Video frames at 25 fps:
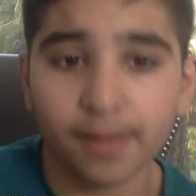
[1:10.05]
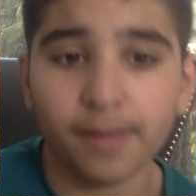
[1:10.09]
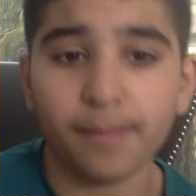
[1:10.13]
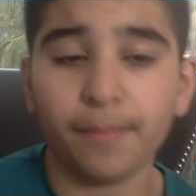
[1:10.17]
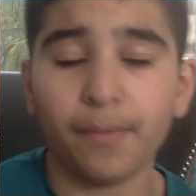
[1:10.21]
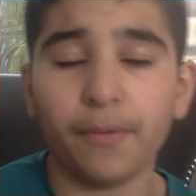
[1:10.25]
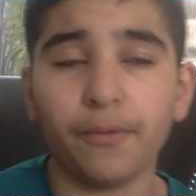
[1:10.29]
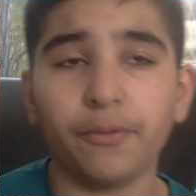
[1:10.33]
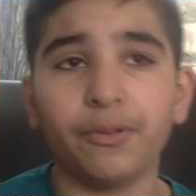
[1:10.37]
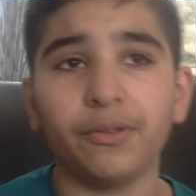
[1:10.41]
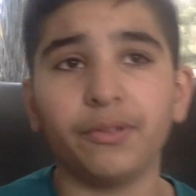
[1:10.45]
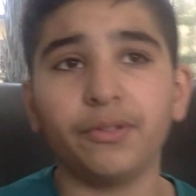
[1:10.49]

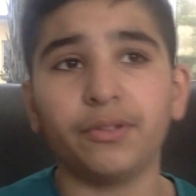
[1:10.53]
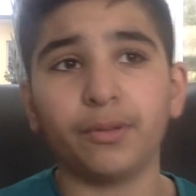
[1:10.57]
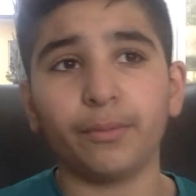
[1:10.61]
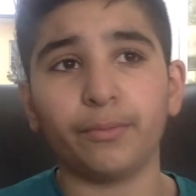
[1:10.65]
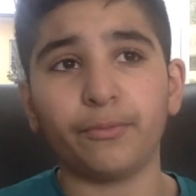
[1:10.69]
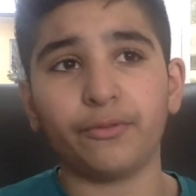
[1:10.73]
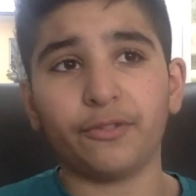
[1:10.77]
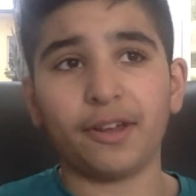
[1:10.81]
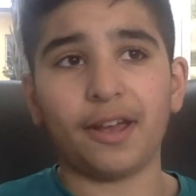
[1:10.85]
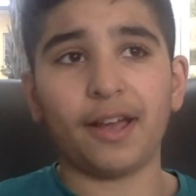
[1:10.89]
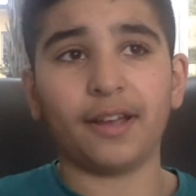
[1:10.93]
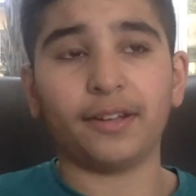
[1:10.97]
But when you
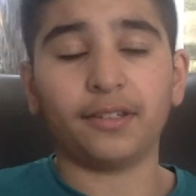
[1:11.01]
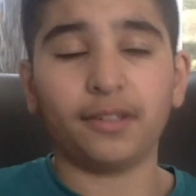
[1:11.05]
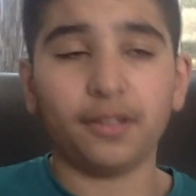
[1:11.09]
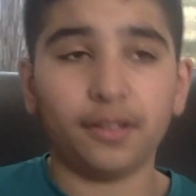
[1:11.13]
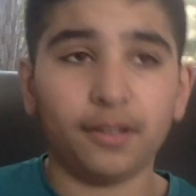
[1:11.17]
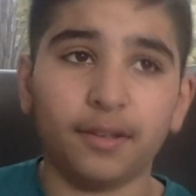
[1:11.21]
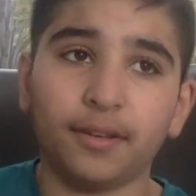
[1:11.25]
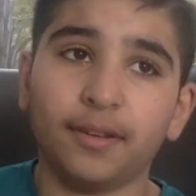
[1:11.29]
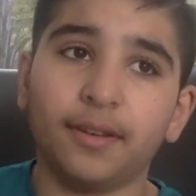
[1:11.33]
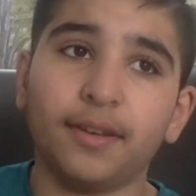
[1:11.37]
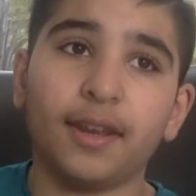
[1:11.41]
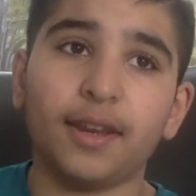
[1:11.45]
subtract
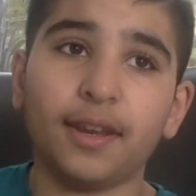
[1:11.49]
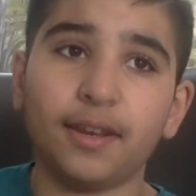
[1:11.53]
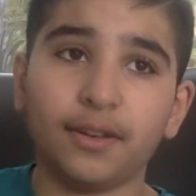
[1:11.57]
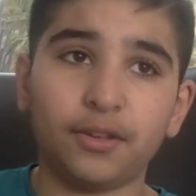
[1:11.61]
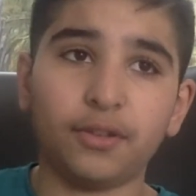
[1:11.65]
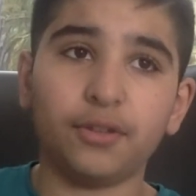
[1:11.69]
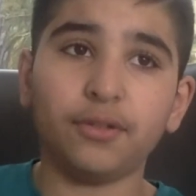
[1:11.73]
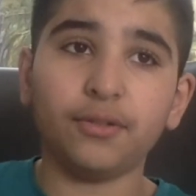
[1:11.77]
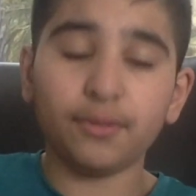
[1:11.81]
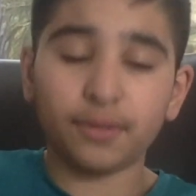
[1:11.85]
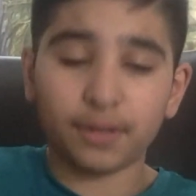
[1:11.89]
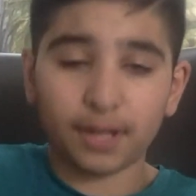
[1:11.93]

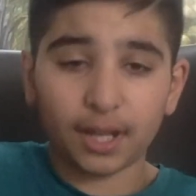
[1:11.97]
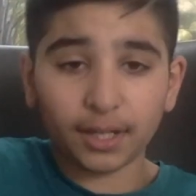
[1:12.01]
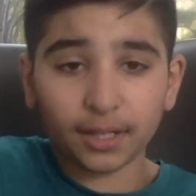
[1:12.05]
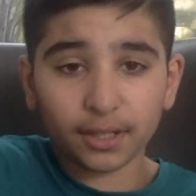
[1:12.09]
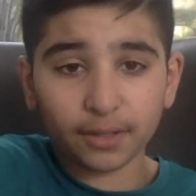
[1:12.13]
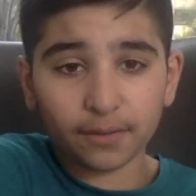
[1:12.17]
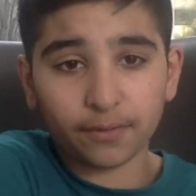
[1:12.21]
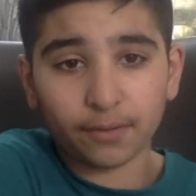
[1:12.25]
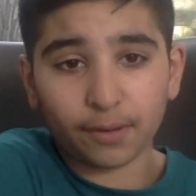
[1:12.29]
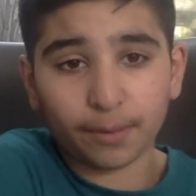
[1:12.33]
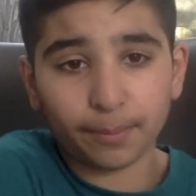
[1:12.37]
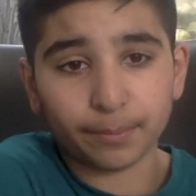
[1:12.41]
two
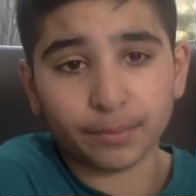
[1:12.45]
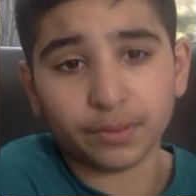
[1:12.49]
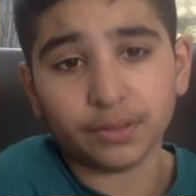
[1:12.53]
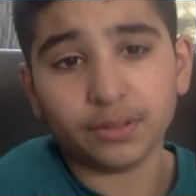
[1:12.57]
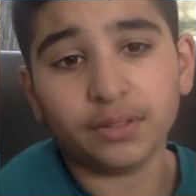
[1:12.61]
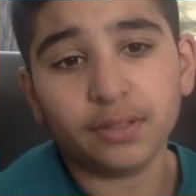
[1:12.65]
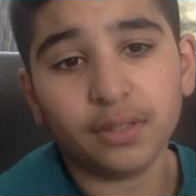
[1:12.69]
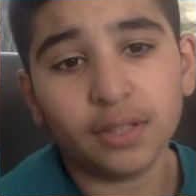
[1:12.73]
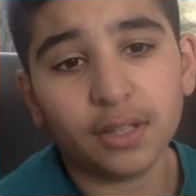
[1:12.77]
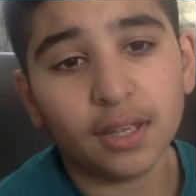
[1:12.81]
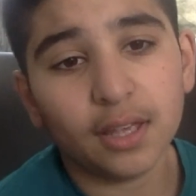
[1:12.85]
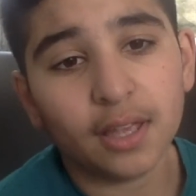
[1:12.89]
negative
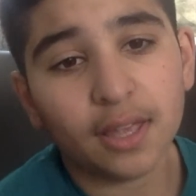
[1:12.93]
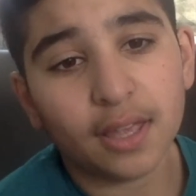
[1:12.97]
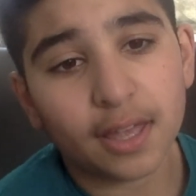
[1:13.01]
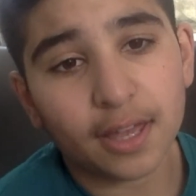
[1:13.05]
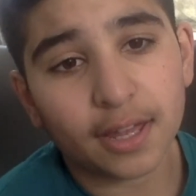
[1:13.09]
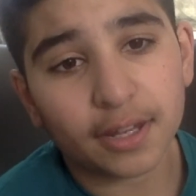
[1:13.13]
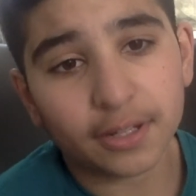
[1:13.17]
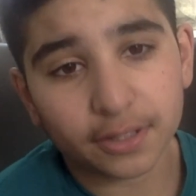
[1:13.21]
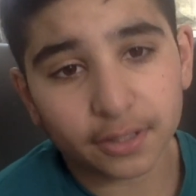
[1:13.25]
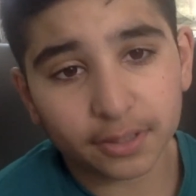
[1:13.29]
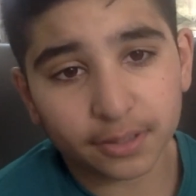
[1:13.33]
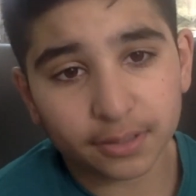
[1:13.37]
numbers,
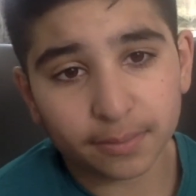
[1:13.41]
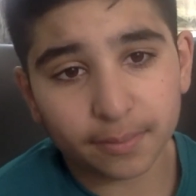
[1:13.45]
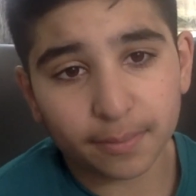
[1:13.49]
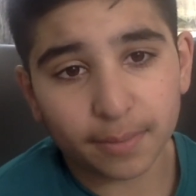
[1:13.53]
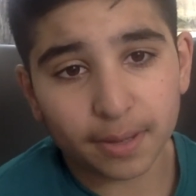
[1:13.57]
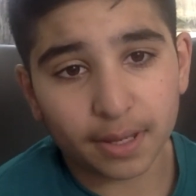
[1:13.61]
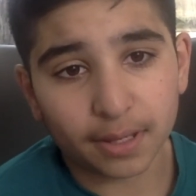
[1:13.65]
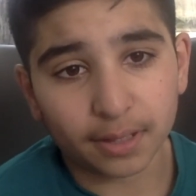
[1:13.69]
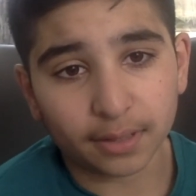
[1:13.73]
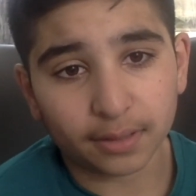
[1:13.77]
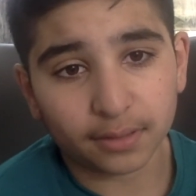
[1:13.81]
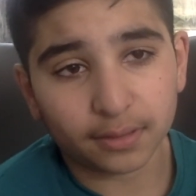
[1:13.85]
it just
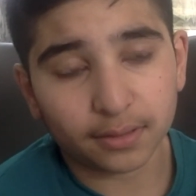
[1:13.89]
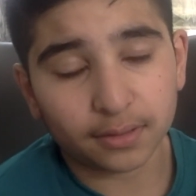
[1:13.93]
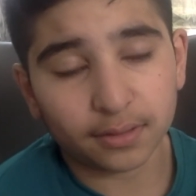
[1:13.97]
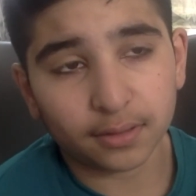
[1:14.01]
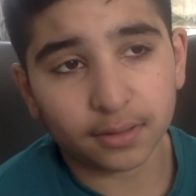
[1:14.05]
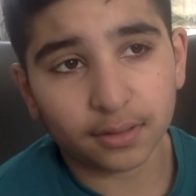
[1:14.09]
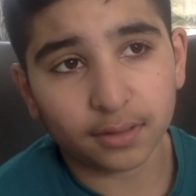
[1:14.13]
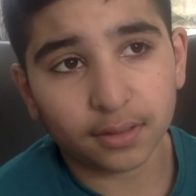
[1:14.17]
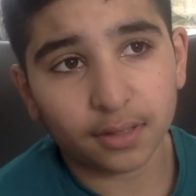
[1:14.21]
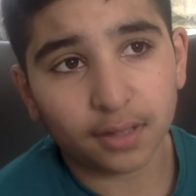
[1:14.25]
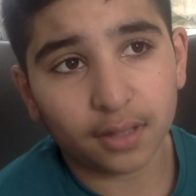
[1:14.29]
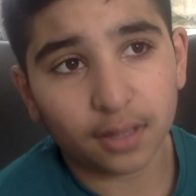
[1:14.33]
makes
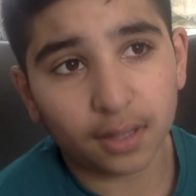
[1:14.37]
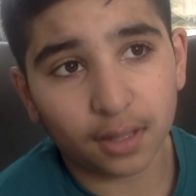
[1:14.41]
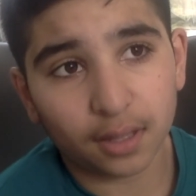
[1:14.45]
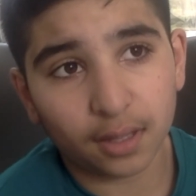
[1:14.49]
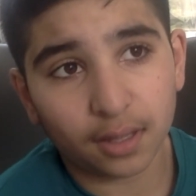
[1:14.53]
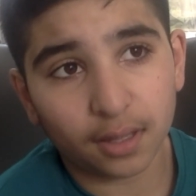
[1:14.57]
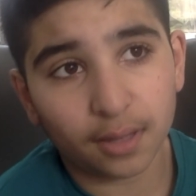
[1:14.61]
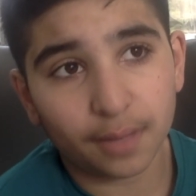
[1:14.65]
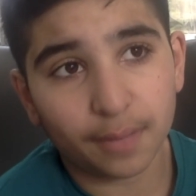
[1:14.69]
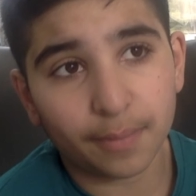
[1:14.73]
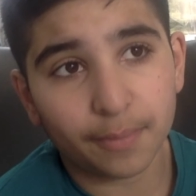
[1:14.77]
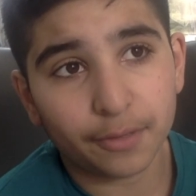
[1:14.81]

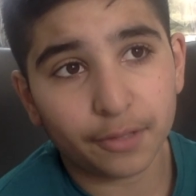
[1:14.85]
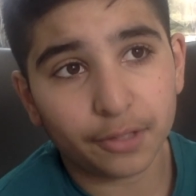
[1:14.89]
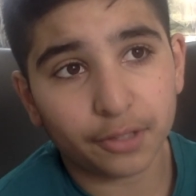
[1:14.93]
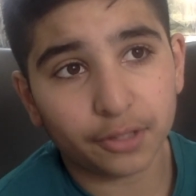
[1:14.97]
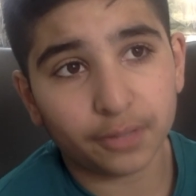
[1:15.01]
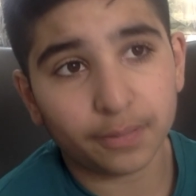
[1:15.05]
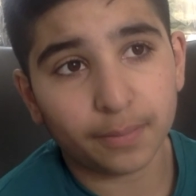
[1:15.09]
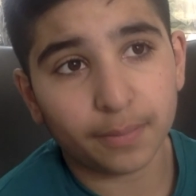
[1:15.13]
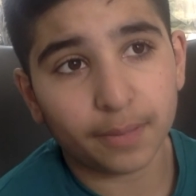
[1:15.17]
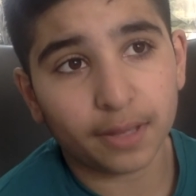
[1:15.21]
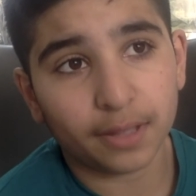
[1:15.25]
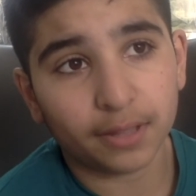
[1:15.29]

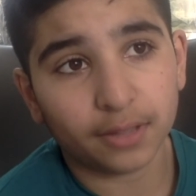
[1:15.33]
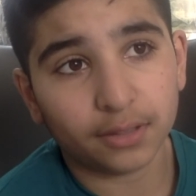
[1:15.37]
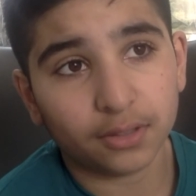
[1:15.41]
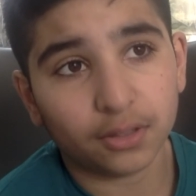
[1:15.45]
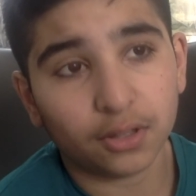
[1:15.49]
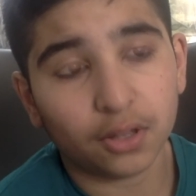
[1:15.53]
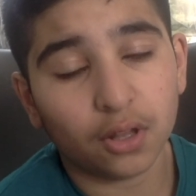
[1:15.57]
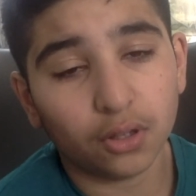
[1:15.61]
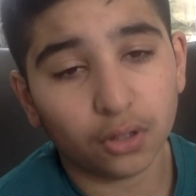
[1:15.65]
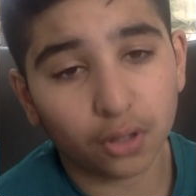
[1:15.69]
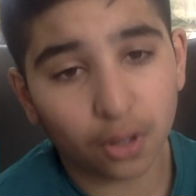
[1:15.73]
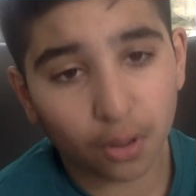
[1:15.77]

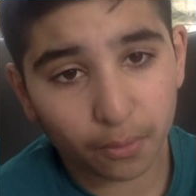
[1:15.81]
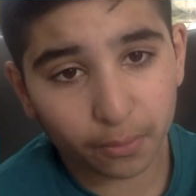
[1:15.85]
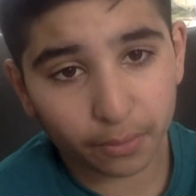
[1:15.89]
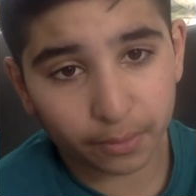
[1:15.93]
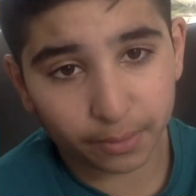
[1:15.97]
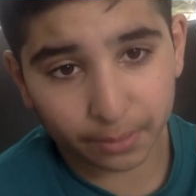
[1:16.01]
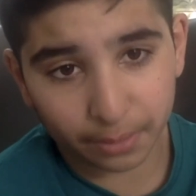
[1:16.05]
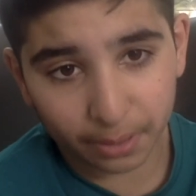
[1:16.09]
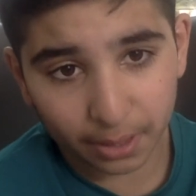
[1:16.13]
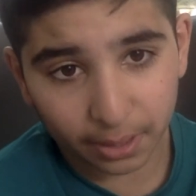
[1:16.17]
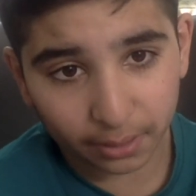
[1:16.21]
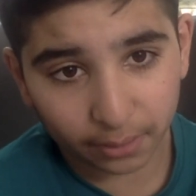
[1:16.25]
a
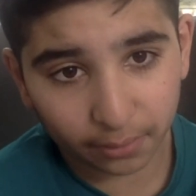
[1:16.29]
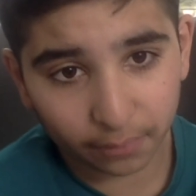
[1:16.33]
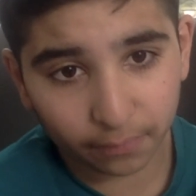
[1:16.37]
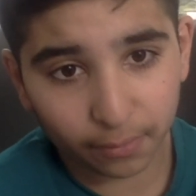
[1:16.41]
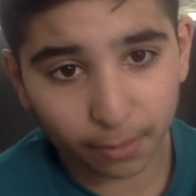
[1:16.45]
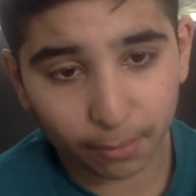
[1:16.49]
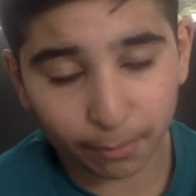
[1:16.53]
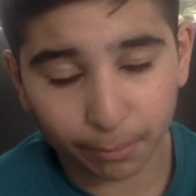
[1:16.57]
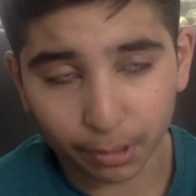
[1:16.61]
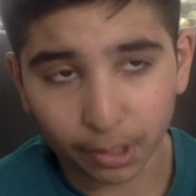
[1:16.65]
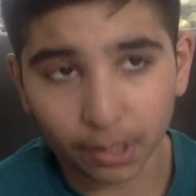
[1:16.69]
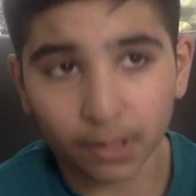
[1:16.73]
lowered negative
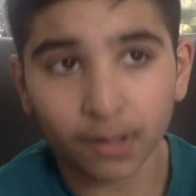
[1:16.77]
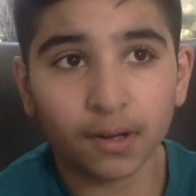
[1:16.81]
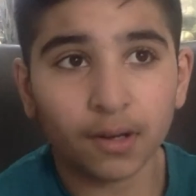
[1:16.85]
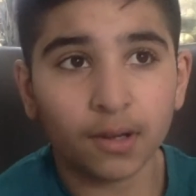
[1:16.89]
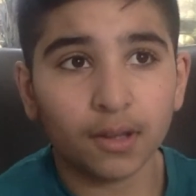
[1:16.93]
number.